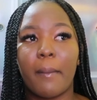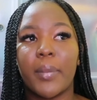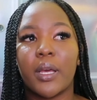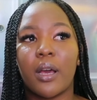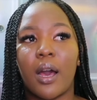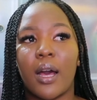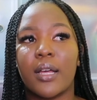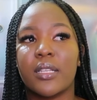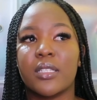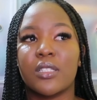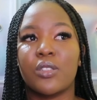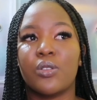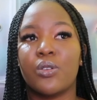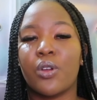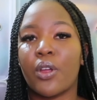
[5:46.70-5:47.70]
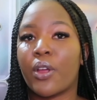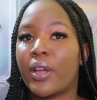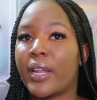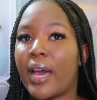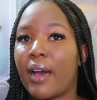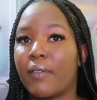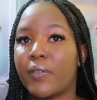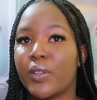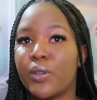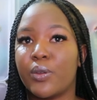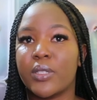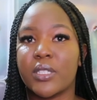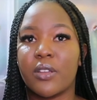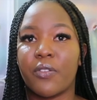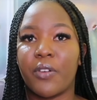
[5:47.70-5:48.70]
because you're gonna have to
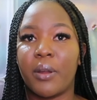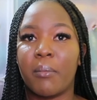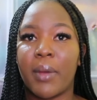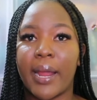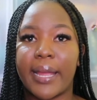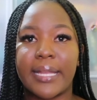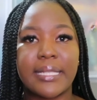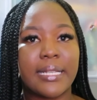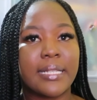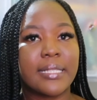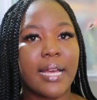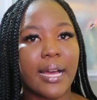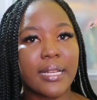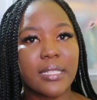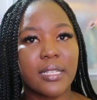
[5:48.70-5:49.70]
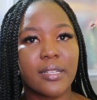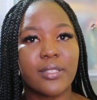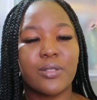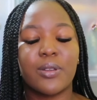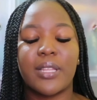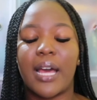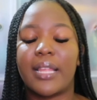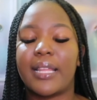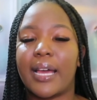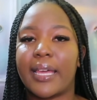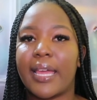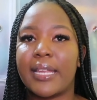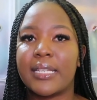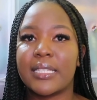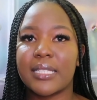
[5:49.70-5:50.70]
use different marketing tactics so that that
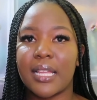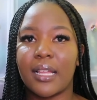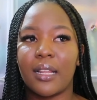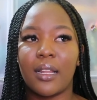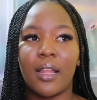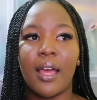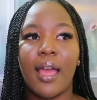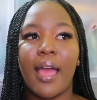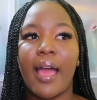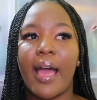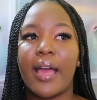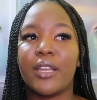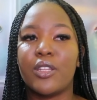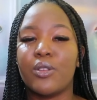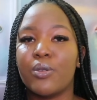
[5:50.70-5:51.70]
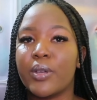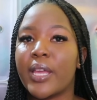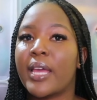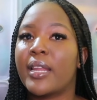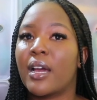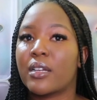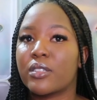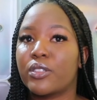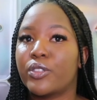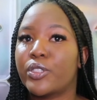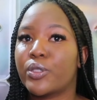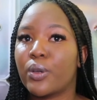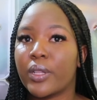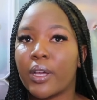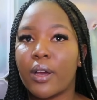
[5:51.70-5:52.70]
can sell and you can actually
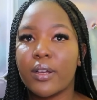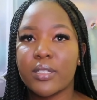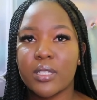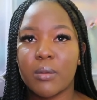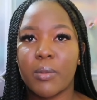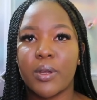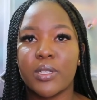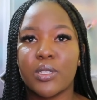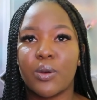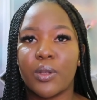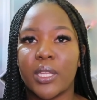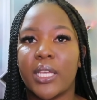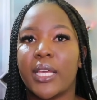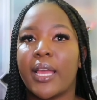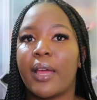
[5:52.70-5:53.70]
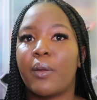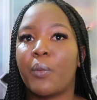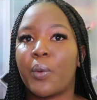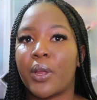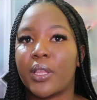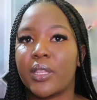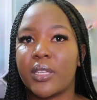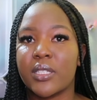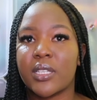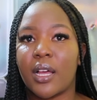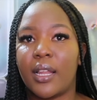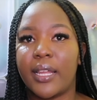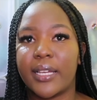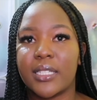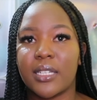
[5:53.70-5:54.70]
show the customers how they can wear these
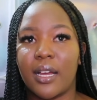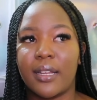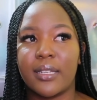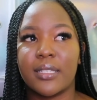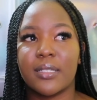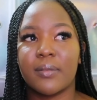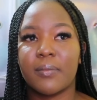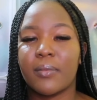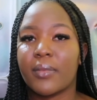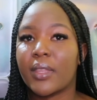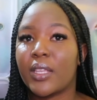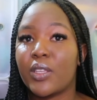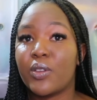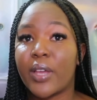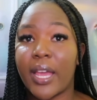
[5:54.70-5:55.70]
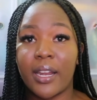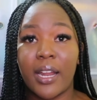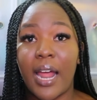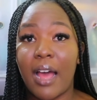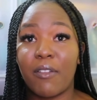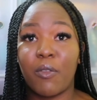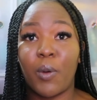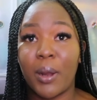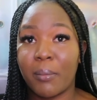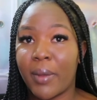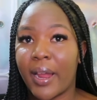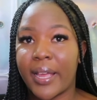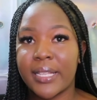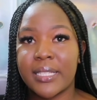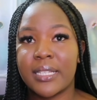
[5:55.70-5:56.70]
collections. You cannot have one
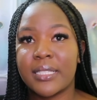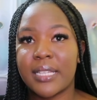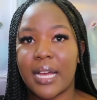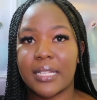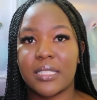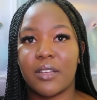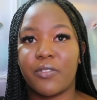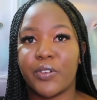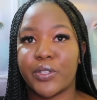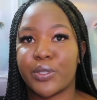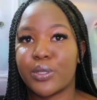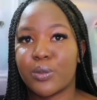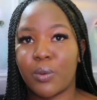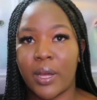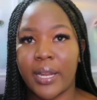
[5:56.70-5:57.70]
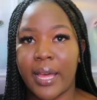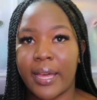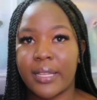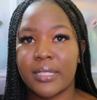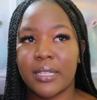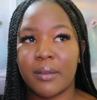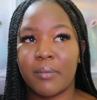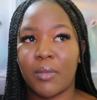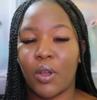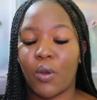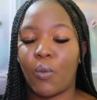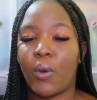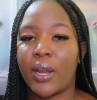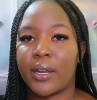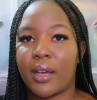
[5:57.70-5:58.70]
marketing tactic for just one item
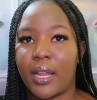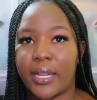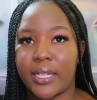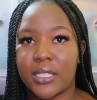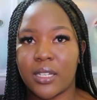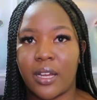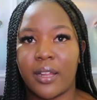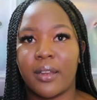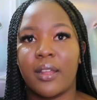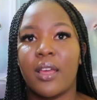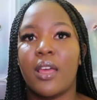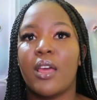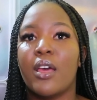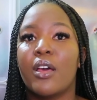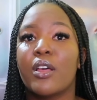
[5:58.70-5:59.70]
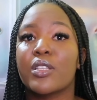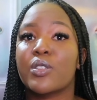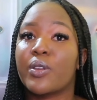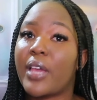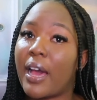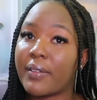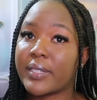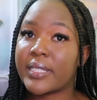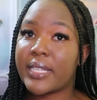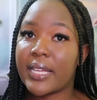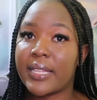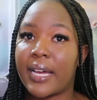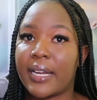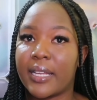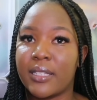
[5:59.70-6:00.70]
or one collection, so you have to
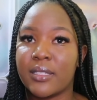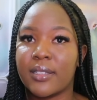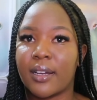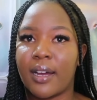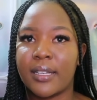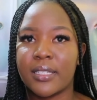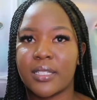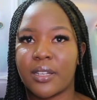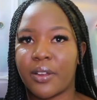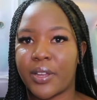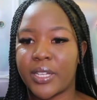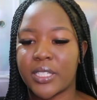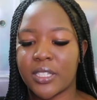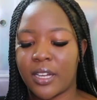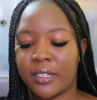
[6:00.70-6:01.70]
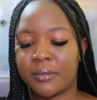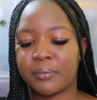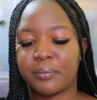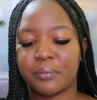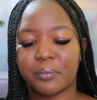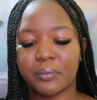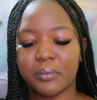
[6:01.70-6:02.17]
take that into consideration.